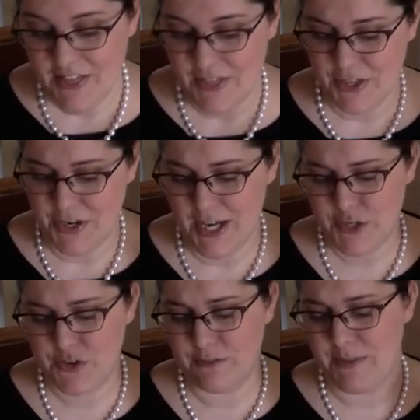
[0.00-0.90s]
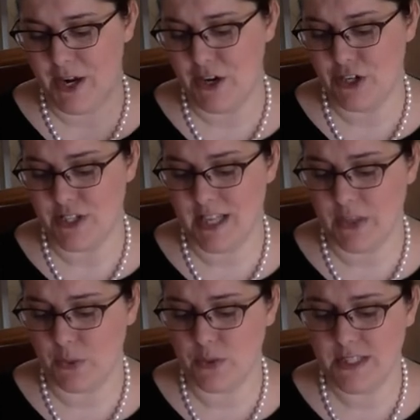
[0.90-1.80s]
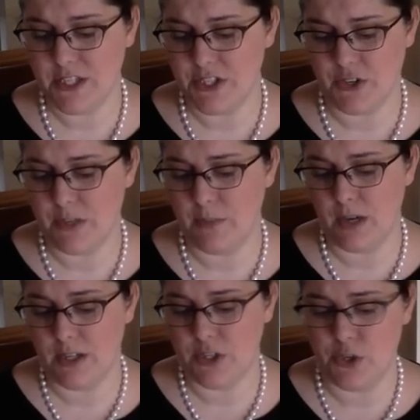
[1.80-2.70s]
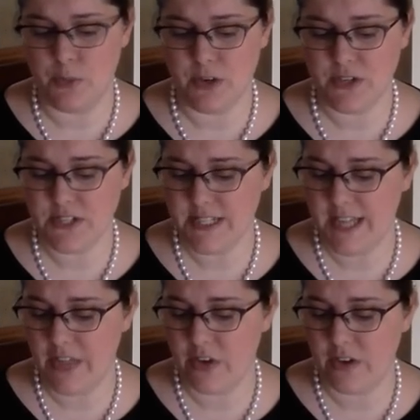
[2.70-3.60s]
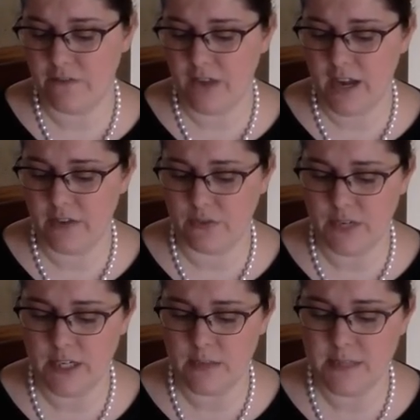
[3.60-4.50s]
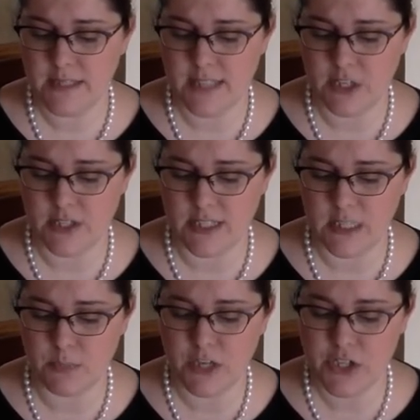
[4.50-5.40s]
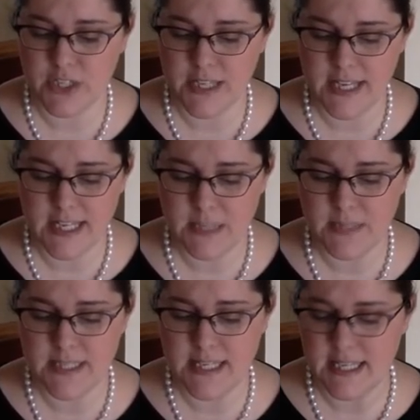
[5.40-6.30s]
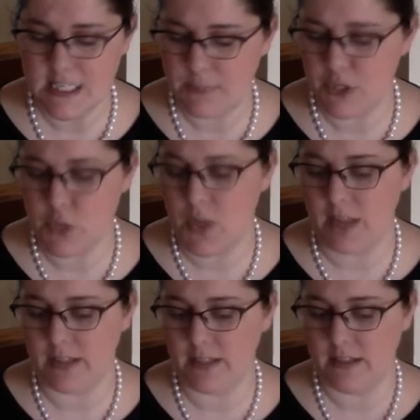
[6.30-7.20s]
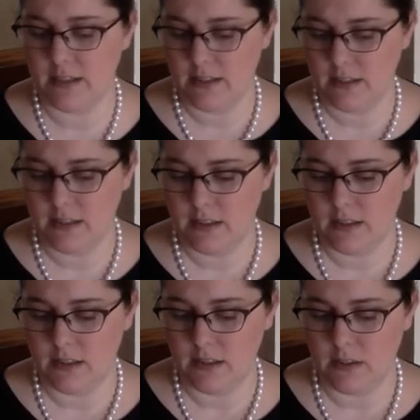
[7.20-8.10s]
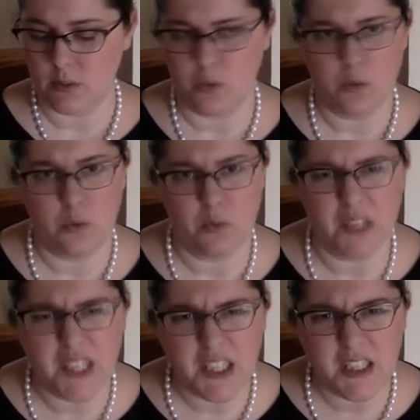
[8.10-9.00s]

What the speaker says: The nature of marriage is that through its enduring bond, 2 persons together can find freedoms such as expression, intimacy, and spirituality. Really?